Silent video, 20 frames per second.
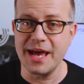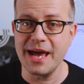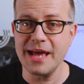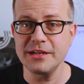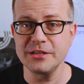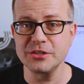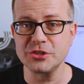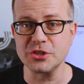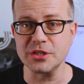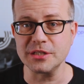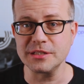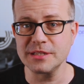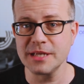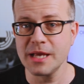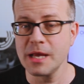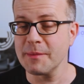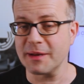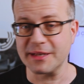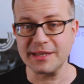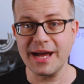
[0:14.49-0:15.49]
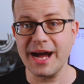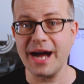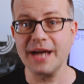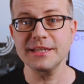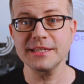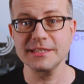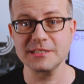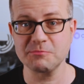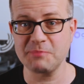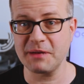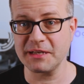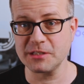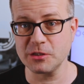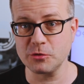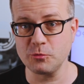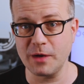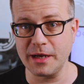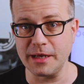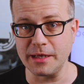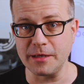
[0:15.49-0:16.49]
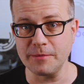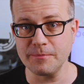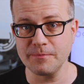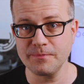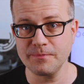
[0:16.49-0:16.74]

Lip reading: elegant but unexpected way.